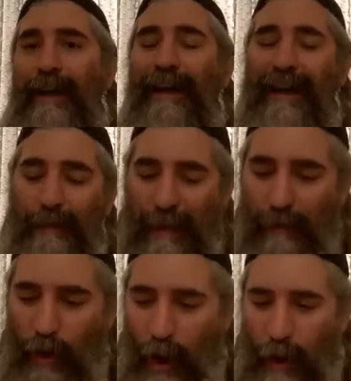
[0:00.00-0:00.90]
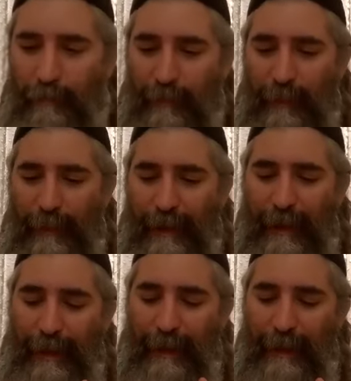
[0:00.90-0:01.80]
Chachamim come
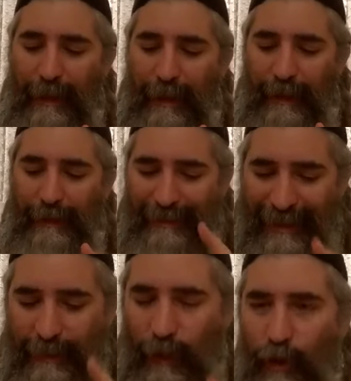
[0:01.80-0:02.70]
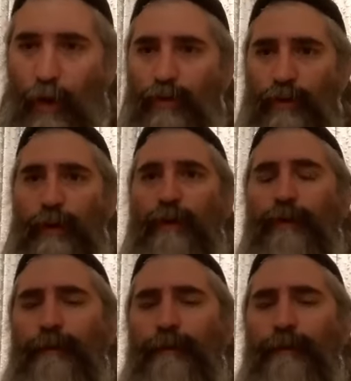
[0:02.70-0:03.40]
and set the tone.